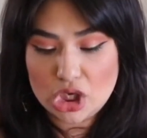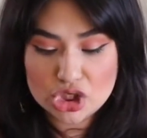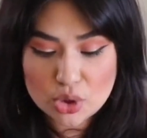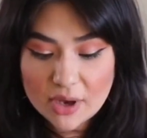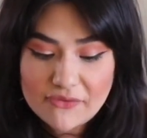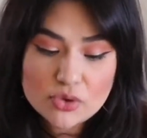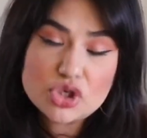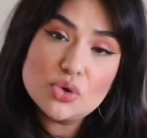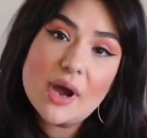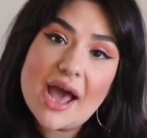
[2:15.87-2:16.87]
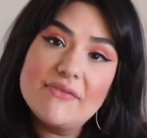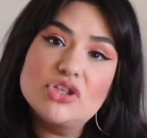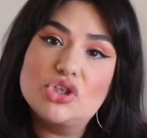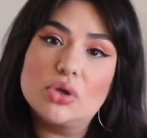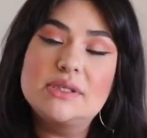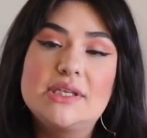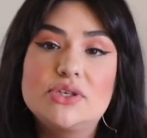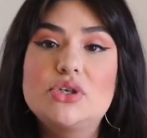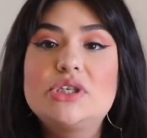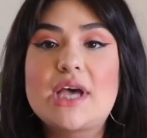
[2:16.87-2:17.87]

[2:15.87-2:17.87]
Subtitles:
So if you do have dull scissors,